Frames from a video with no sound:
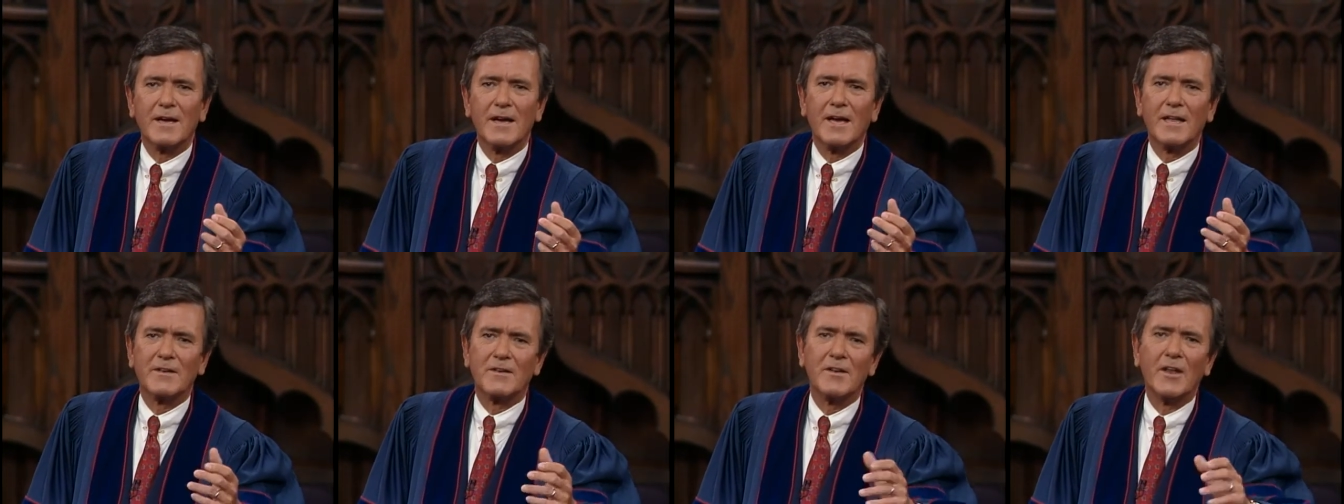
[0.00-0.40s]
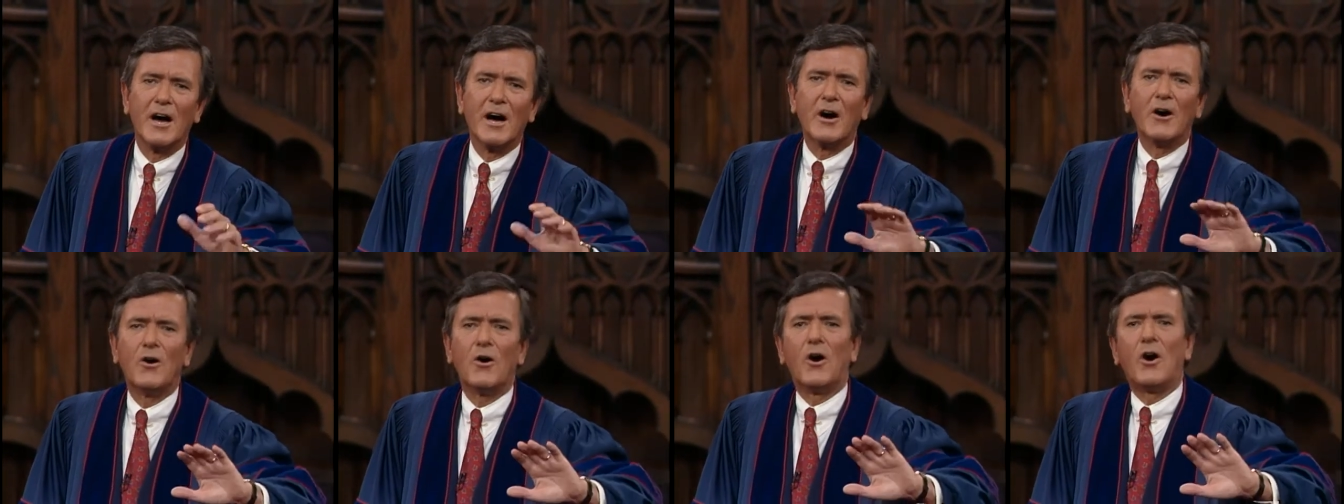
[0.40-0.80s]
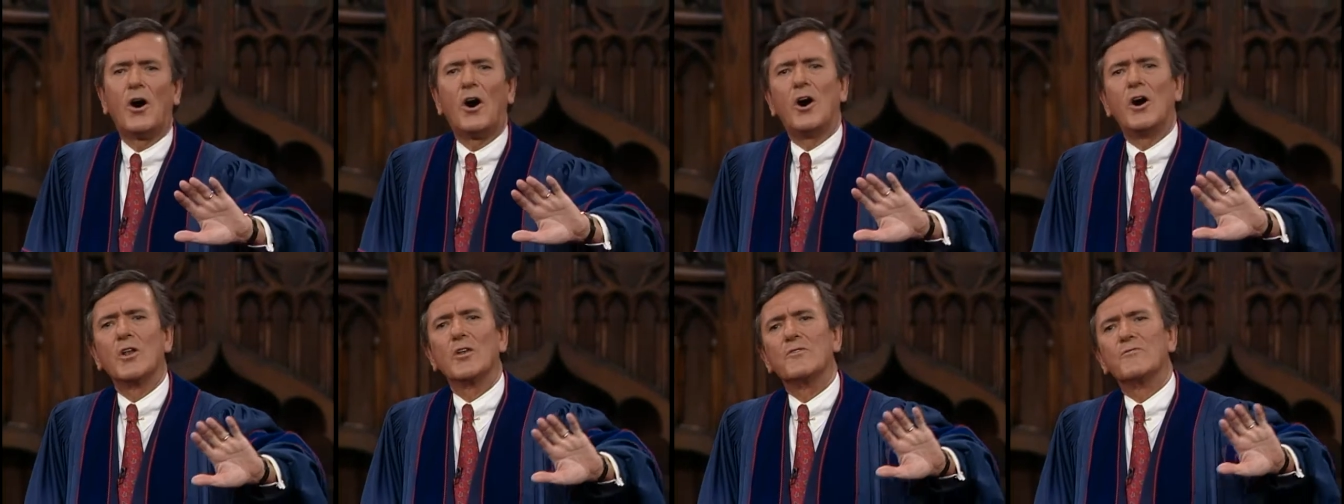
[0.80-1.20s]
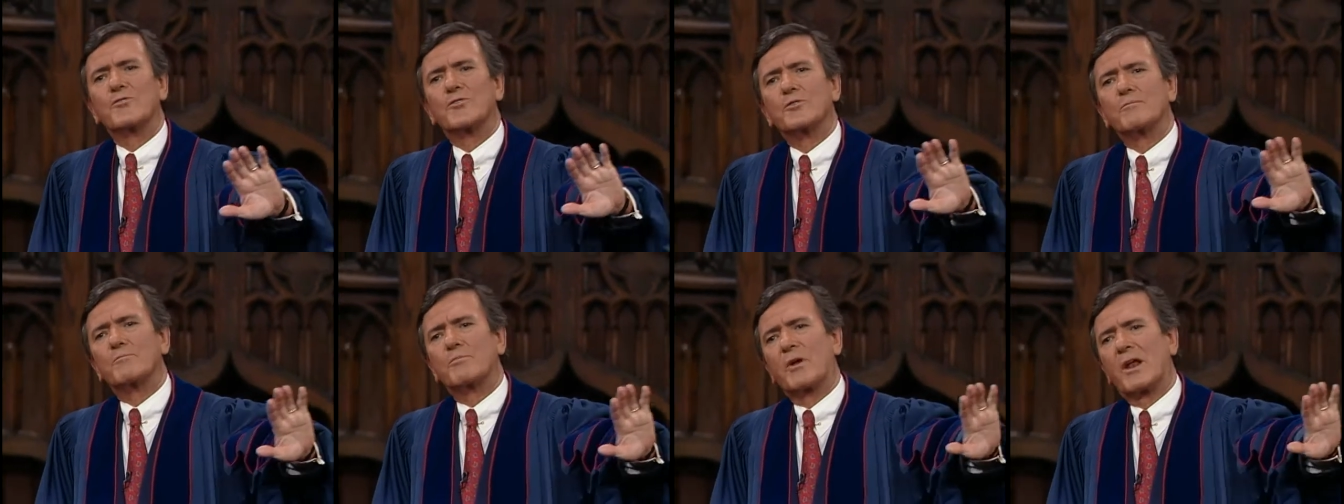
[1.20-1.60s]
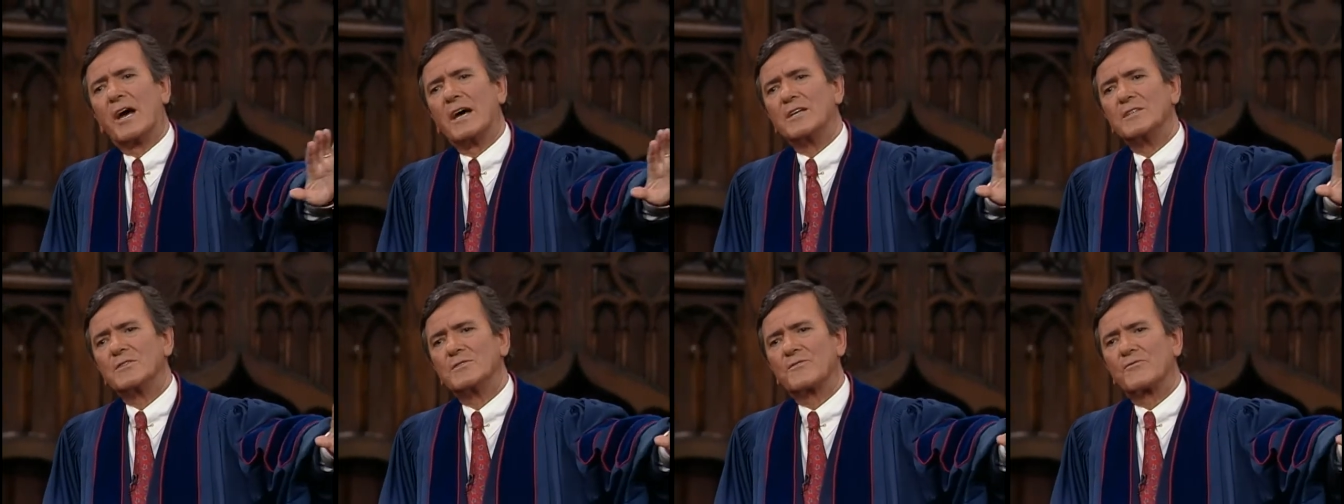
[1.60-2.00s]
and now all of their
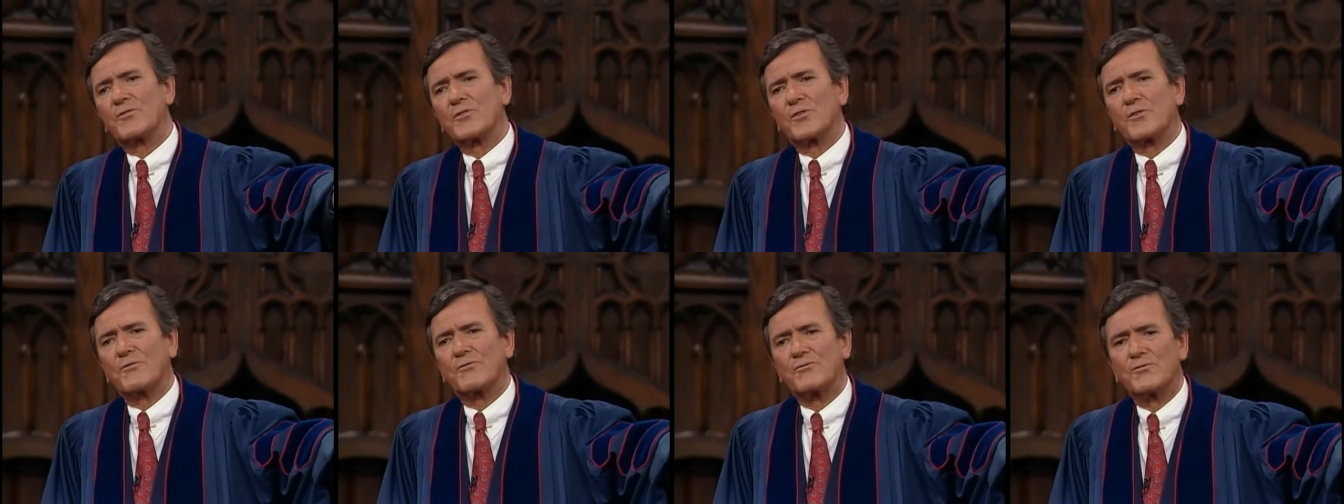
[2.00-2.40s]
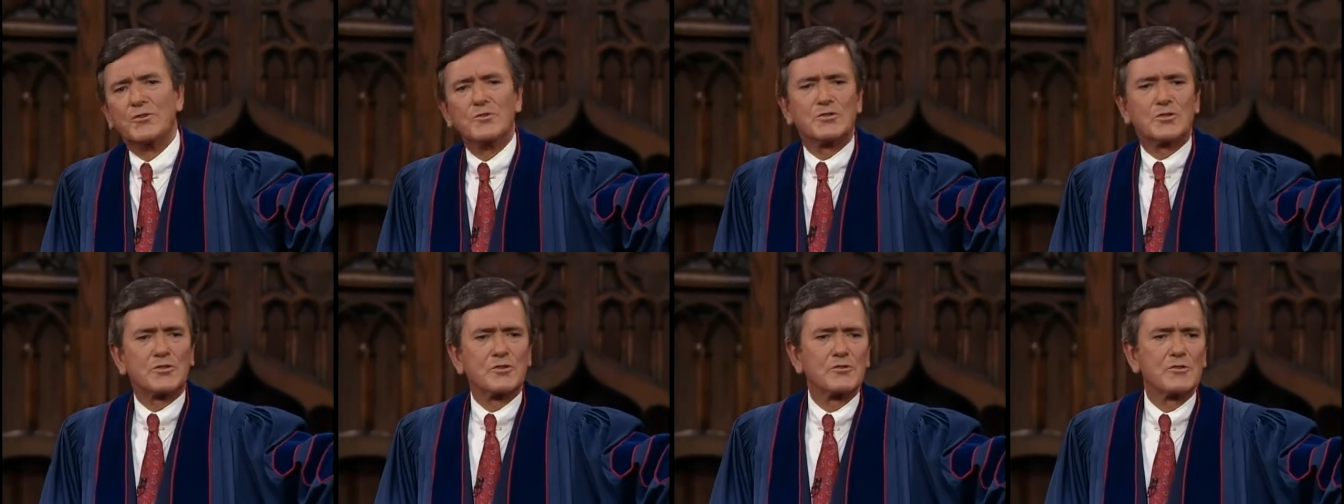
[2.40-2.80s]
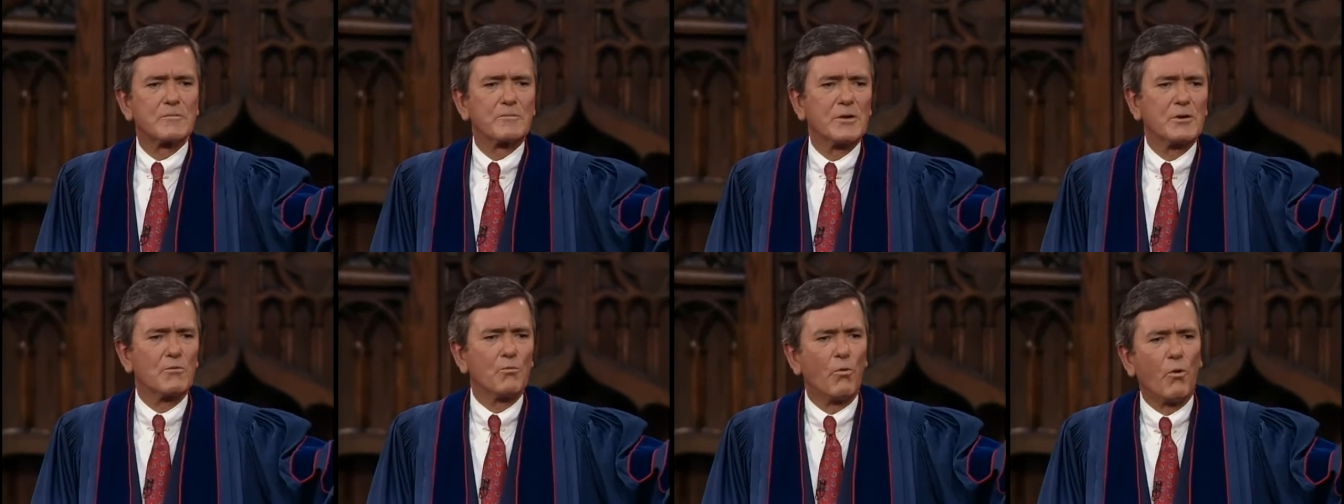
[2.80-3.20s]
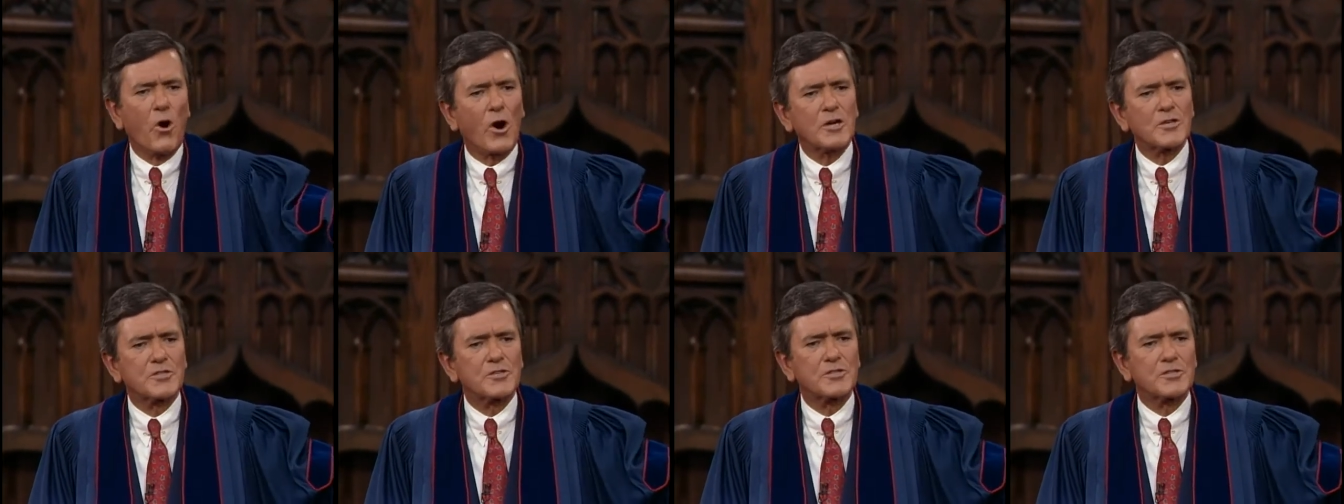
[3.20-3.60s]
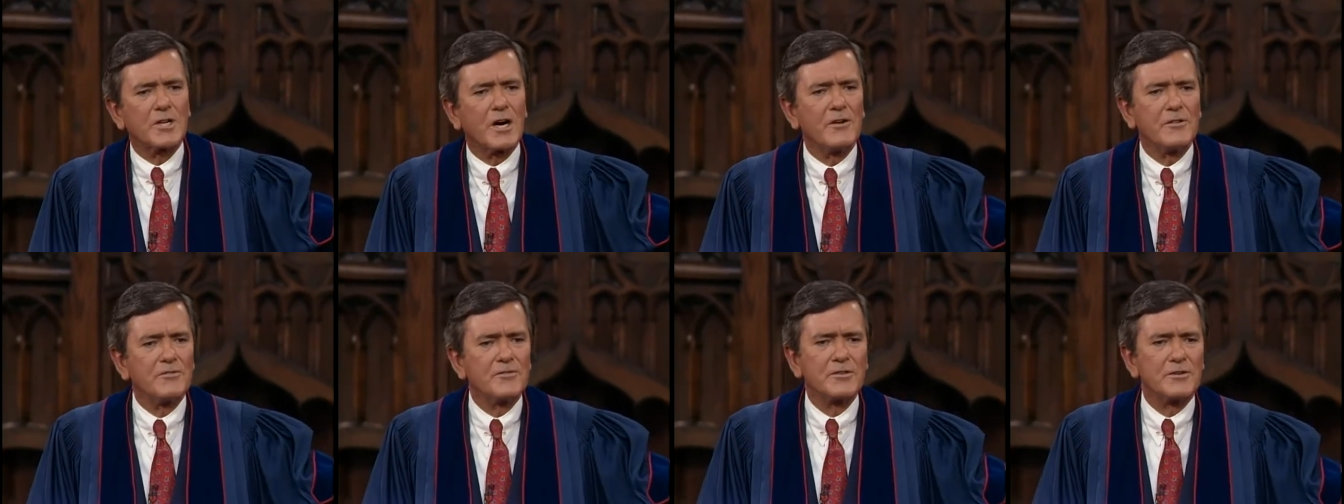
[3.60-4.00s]
plans for the future have been washed
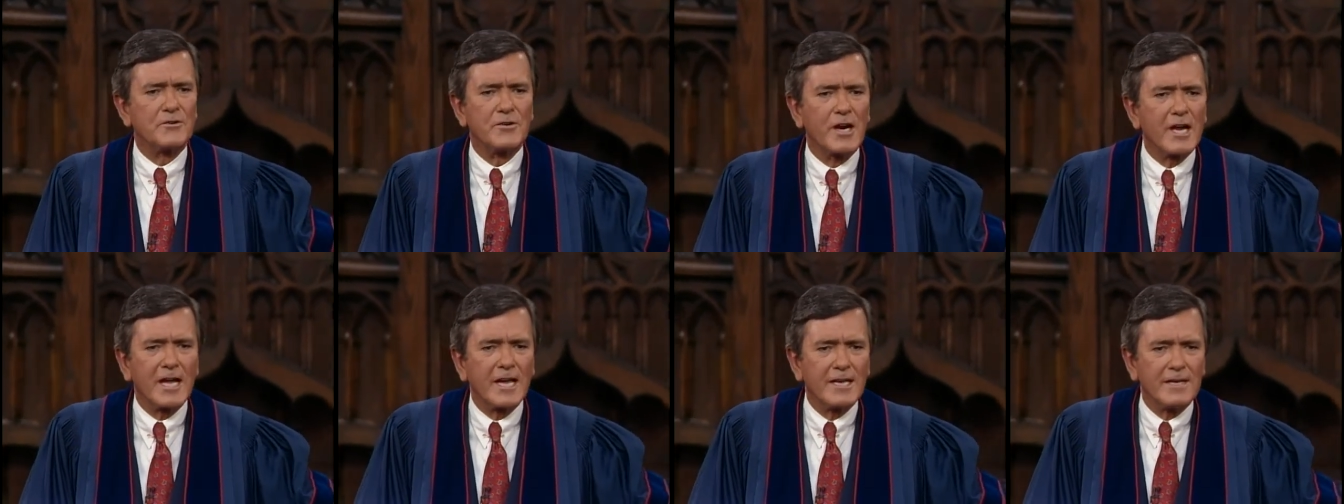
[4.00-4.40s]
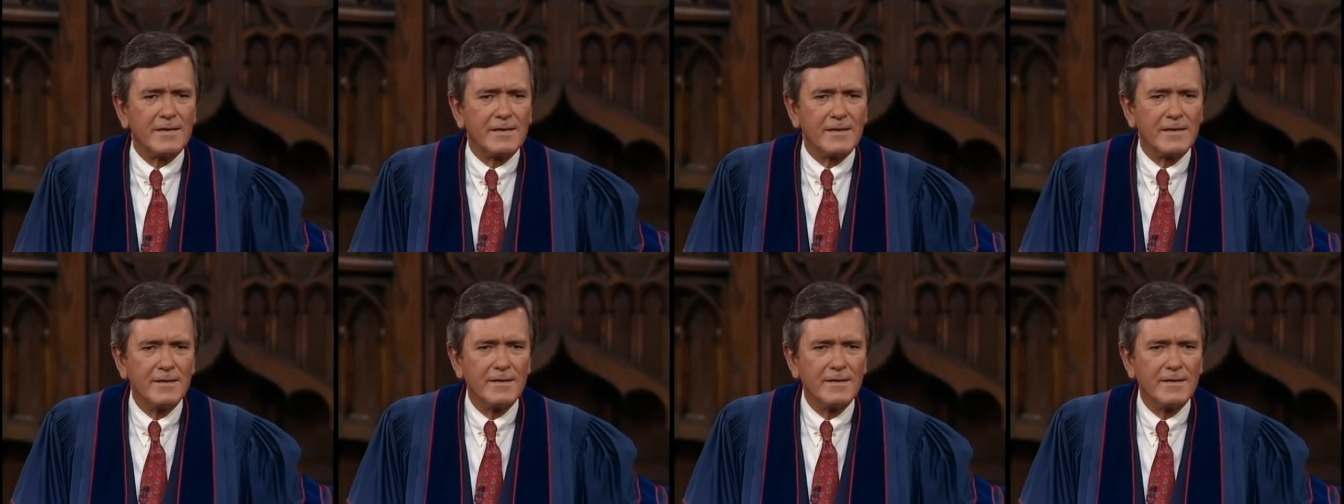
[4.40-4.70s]
down the drain.